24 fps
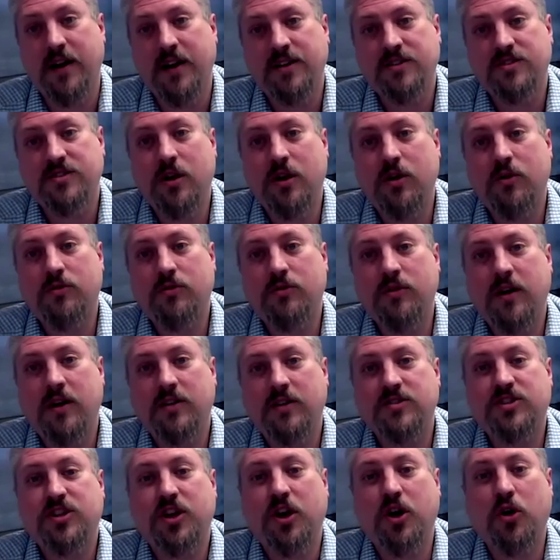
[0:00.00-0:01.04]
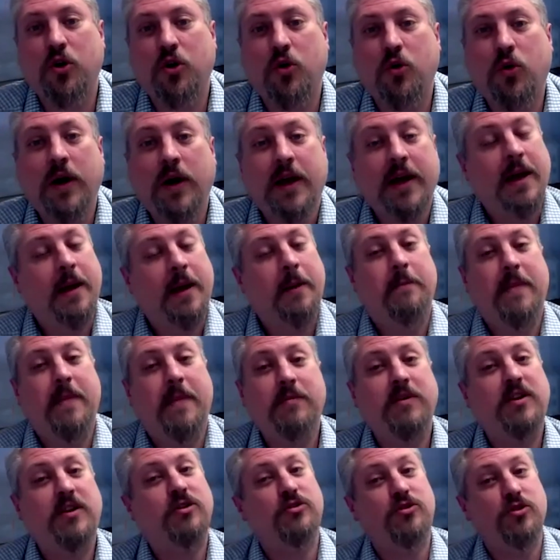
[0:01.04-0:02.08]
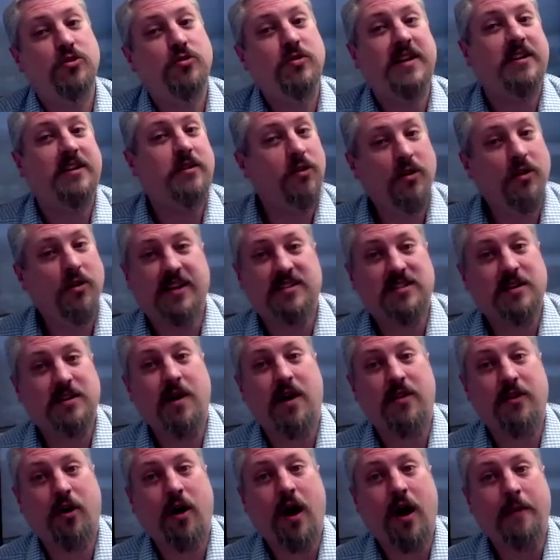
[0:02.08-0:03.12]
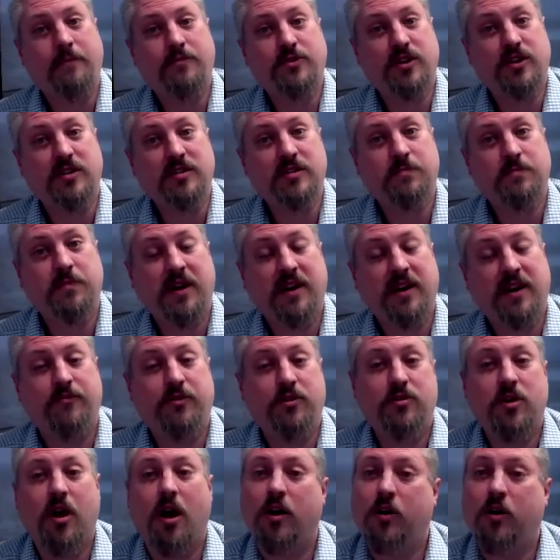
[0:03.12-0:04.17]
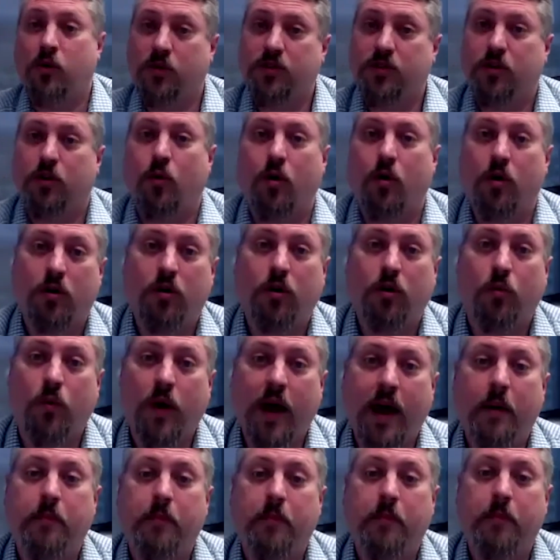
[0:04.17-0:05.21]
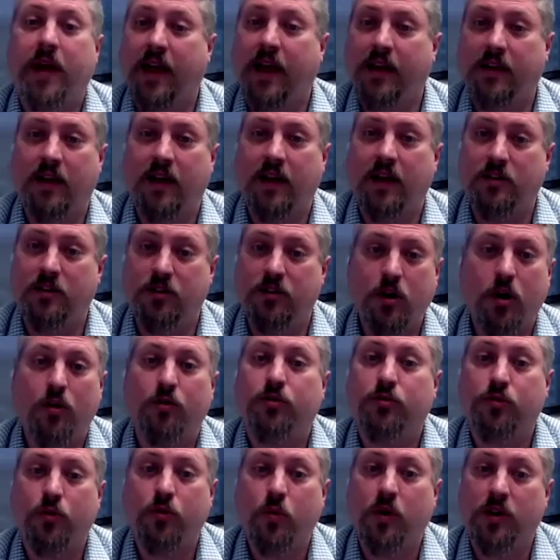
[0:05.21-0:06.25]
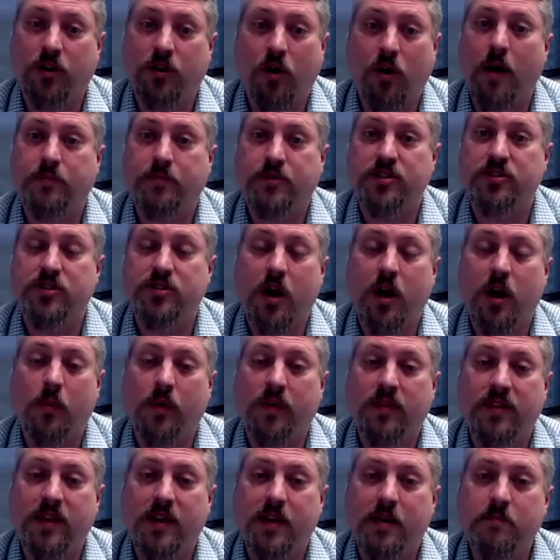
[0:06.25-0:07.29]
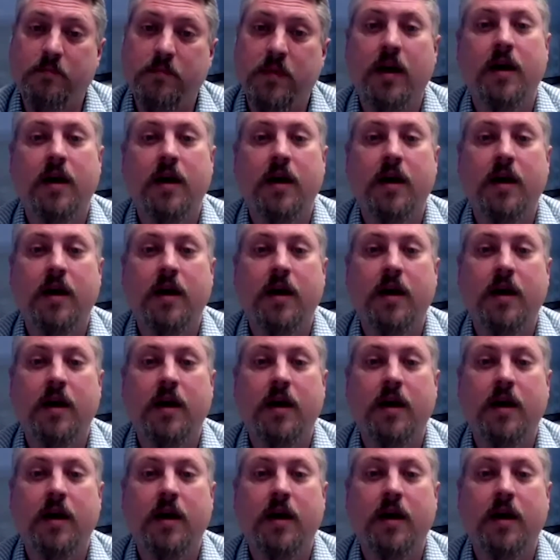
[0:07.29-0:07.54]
So maybe you do need to look at some other options, but if you talk with your Oracle rep and you go through what your options are with them,